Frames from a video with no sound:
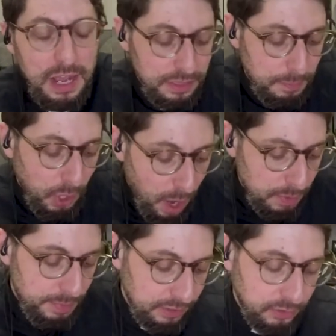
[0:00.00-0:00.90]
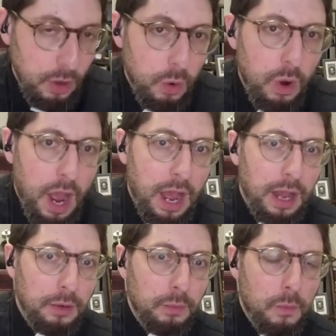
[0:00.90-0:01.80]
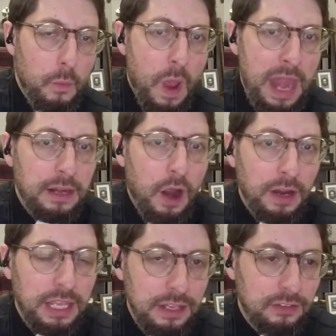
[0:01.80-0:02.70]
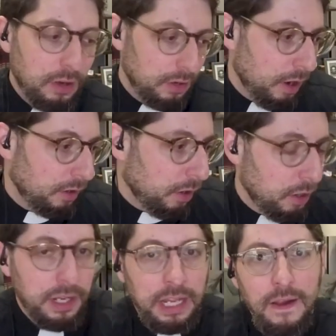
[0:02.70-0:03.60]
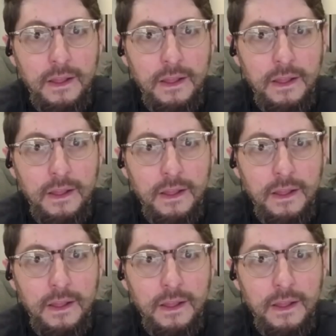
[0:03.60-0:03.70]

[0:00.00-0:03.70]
The problem is, though, uh, when our kids are, are hurting,